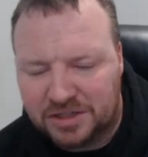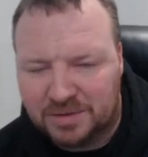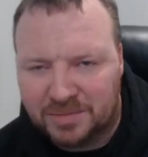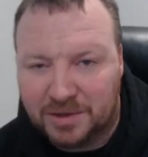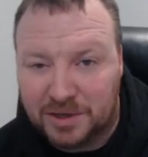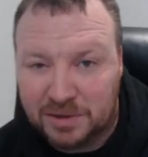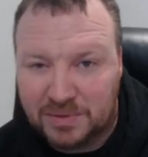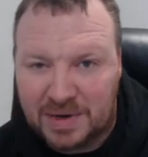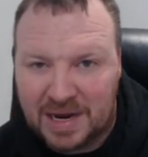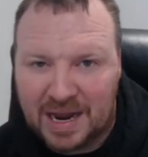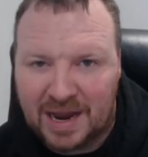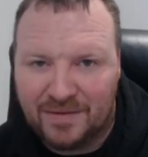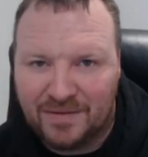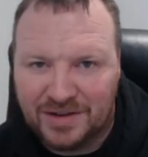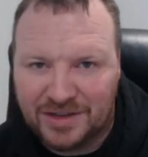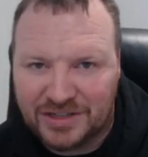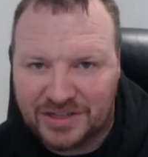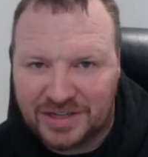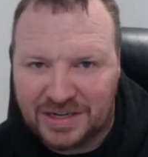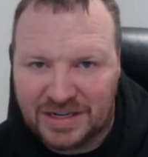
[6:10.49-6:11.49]
because we haven't
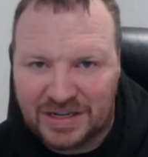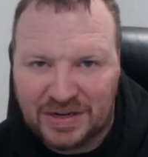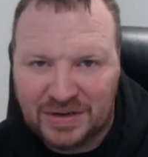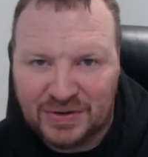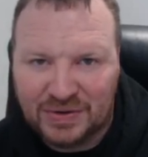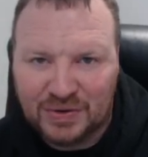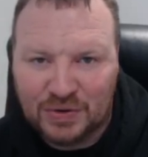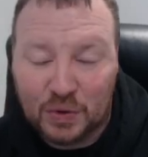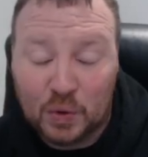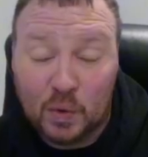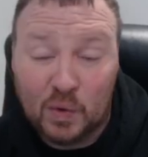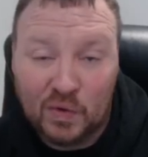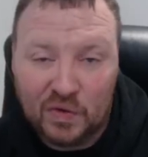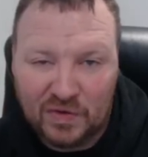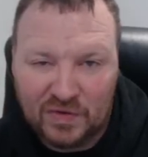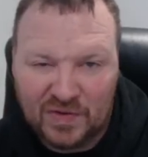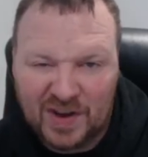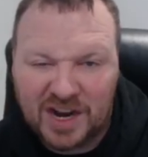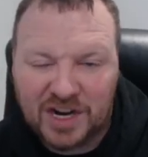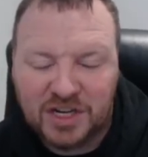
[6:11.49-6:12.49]
seen all of the
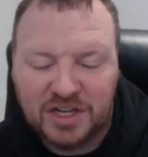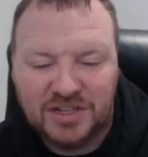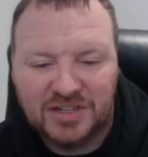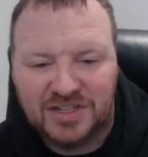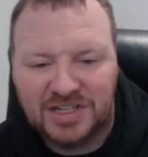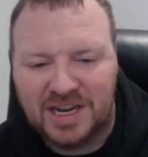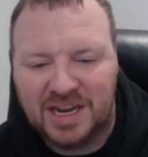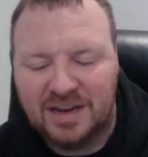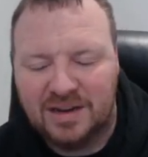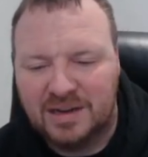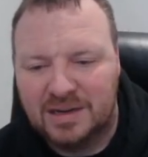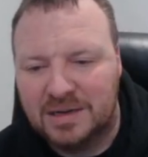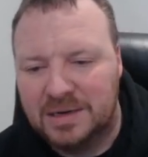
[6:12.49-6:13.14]
factions yet.